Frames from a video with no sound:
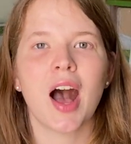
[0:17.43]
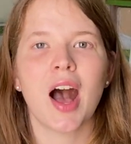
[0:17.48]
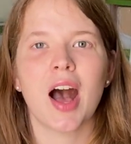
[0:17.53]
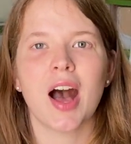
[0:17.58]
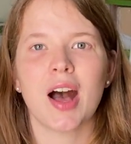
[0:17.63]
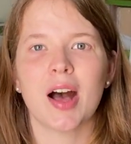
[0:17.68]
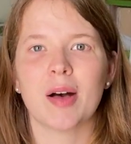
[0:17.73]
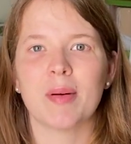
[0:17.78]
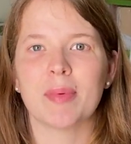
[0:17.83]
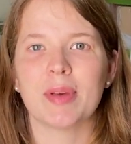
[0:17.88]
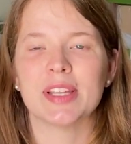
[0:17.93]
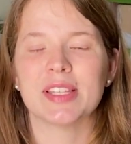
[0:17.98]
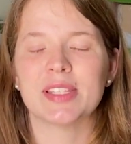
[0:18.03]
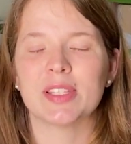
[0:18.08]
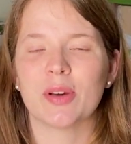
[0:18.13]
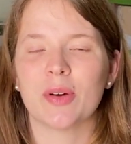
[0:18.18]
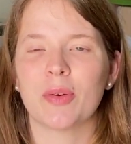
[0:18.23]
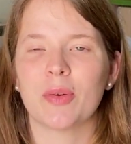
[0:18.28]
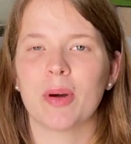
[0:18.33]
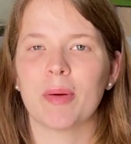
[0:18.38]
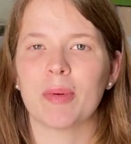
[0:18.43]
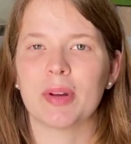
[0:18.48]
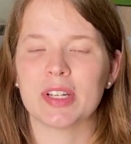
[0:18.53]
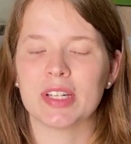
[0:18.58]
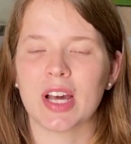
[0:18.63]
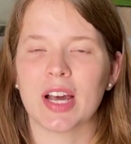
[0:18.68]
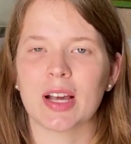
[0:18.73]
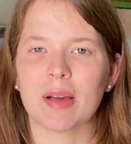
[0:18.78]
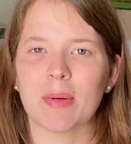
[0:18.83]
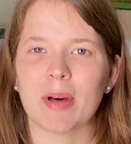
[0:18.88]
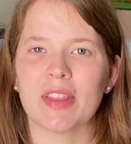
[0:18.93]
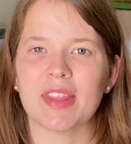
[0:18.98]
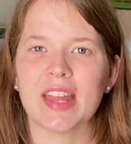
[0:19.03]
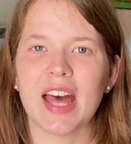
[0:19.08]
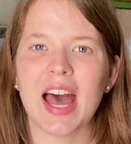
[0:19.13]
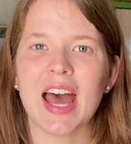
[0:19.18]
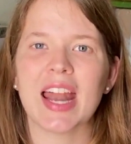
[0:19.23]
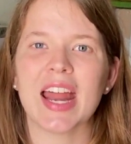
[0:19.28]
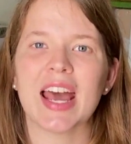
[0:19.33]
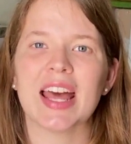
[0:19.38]
And so I want to talk about
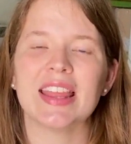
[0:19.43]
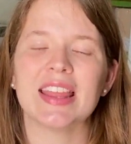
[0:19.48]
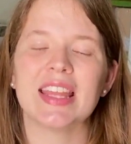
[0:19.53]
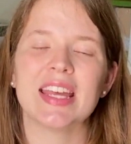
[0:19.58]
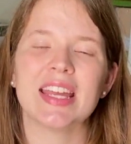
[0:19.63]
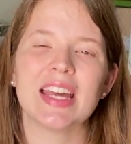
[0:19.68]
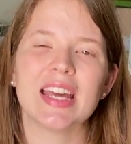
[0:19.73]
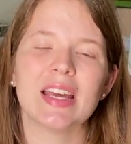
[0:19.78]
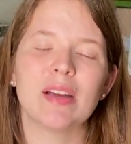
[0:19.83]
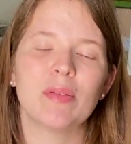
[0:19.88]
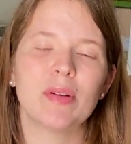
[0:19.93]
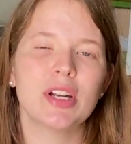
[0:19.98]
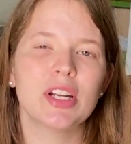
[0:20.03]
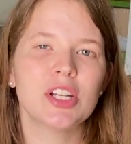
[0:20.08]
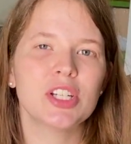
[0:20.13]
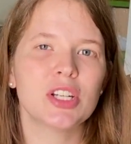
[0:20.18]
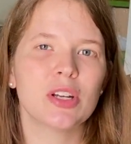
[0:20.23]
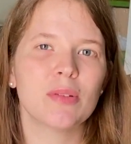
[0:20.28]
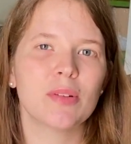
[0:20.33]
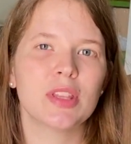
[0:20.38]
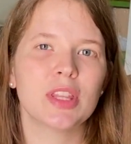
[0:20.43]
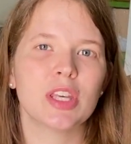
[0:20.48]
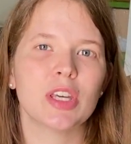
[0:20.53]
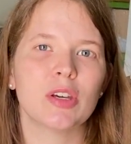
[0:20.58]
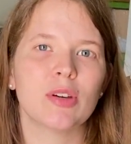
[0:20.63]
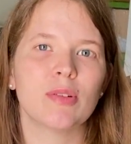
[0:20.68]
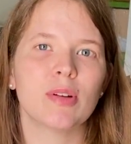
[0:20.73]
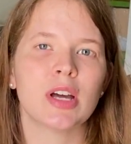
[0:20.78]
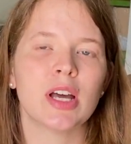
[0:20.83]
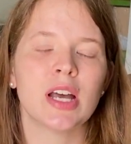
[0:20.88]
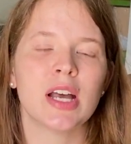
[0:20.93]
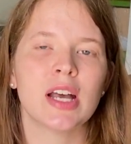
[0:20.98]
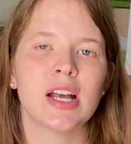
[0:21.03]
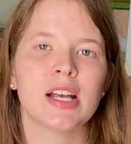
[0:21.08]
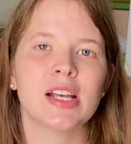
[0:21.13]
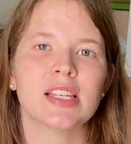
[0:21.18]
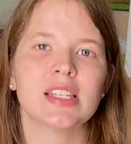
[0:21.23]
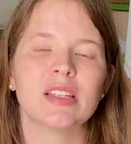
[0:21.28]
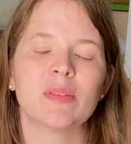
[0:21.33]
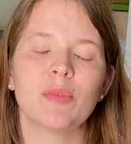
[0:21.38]
that. And then I want to share with you
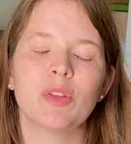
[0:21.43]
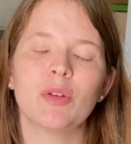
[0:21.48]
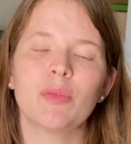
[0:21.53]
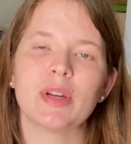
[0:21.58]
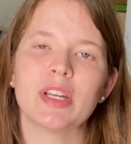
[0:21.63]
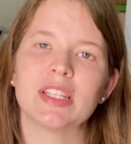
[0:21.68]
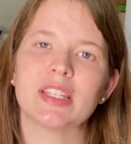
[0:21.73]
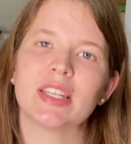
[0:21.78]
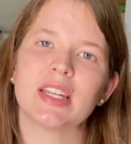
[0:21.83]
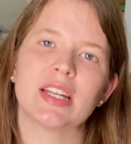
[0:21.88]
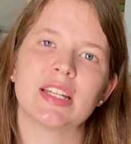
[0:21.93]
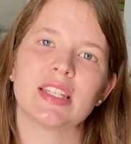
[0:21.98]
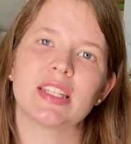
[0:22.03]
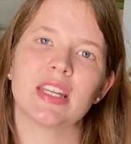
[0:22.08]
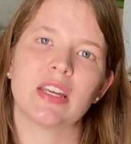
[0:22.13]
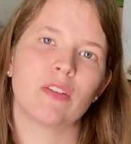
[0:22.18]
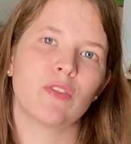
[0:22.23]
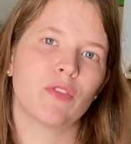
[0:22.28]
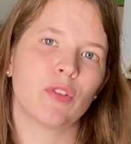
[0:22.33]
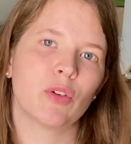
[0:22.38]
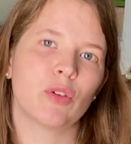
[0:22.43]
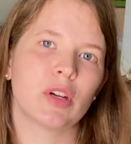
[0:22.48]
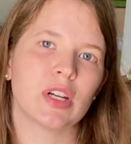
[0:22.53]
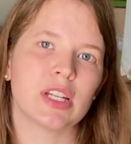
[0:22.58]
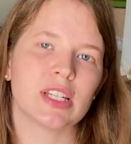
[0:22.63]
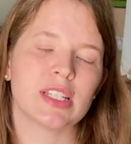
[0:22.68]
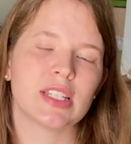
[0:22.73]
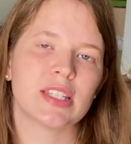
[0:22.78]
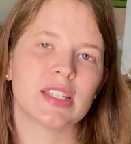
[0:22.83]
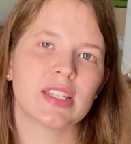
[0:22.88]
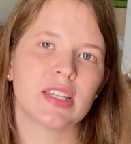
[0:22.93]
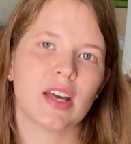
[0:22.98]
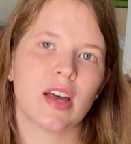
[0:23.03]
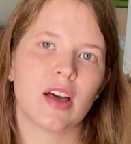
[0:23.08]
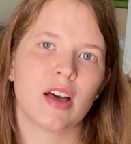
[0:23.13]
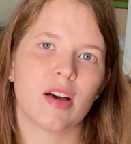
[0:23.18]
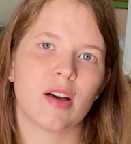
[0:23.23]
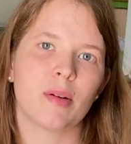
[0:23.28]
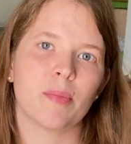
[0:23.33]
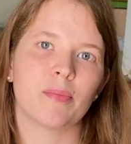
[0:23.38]
some of the ways that I stay focused
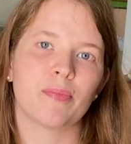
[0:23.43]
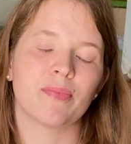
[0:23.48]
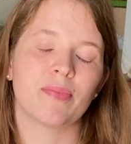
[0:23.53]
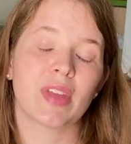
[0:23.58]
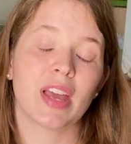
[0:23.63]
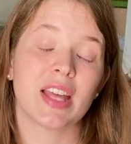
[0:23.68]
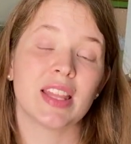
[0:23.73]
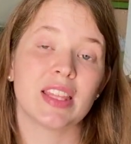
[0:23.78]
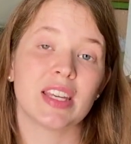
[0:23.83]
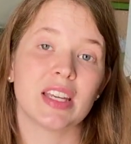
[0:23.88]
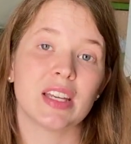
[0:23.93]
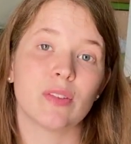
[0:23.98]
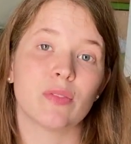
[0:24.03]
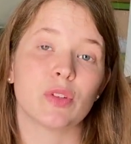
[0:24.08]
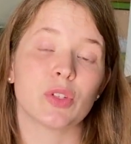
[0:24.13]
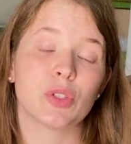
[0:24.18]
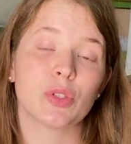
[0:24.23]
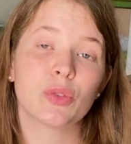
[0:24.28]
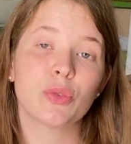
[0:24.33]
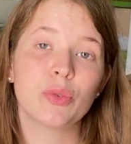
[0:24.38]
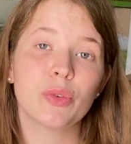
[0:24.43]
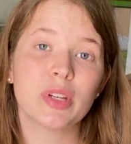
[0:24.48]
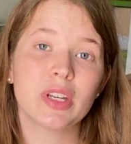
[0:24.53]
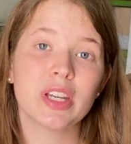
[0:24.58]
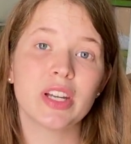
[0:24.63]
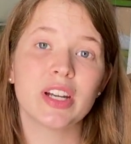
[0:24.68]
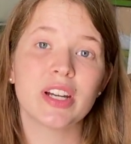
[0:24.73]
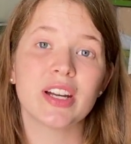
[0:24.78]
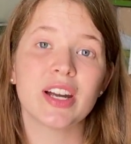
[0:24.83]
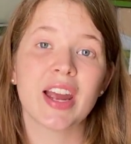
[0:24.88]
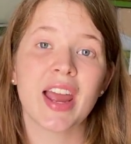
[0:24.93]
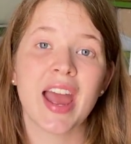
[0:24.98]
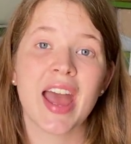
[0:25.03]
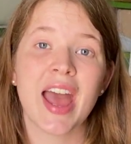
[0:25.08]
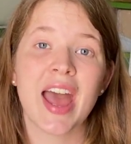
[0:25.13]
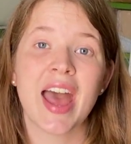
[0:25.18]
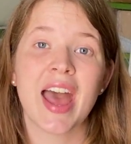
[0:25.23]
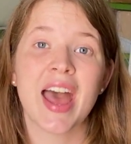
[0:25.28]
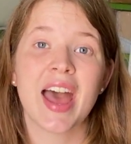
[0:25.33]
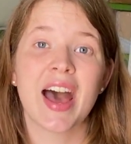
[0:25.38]
at the end of a school year
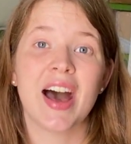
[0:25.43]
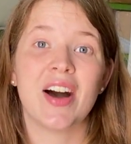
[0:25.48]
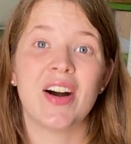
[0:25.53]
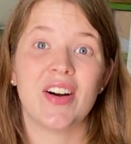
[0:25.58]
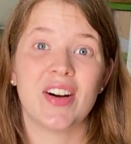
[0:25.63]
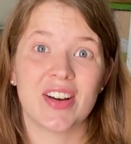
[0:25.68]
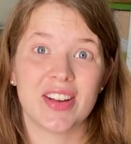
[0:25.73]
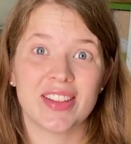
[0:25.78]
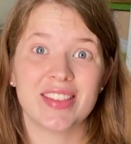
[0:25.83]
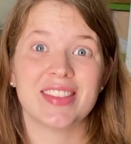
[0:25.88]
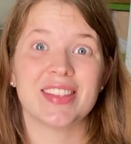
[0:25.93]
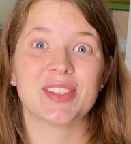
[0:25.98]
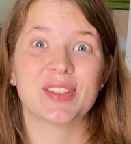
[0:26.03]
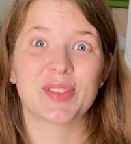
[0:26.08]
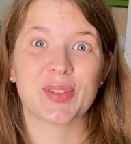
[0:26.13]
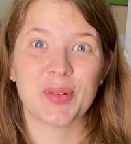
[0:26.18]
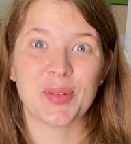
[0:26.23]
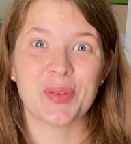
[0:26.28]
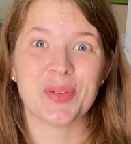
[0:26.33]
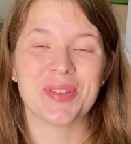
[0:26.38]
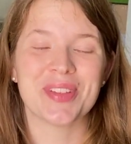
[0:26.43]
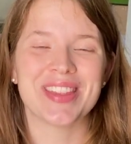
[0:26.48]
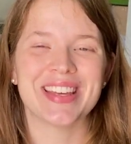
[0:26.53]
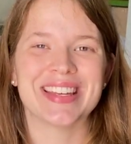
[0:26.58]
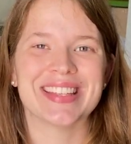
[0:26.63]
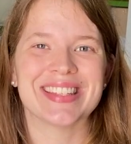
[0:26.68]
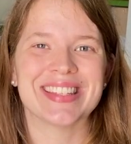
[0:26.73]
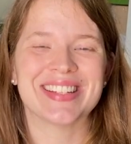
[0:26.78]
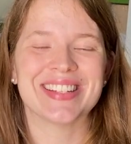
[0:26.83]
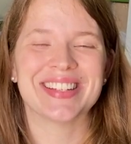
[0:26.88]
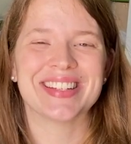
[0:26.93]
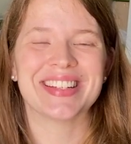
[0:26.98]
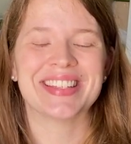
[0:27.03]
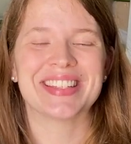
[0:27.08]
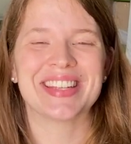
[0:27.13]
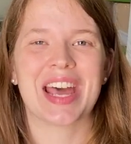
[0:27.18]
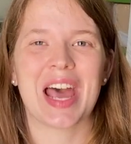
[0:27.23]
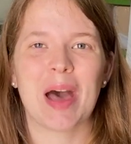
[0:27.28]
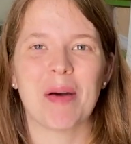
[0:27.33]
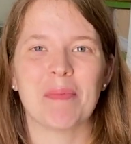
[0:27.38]
on the school that still needs
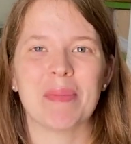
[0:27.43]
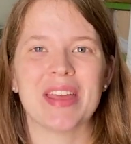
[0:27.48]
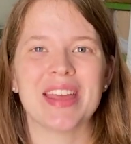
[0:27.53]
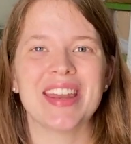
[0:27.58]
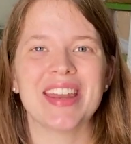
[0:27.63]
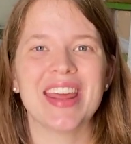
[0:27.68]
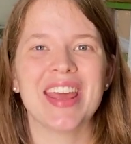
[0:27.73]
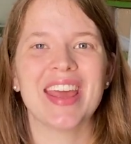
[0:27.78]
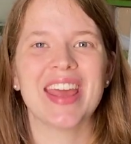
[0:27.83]
to happen.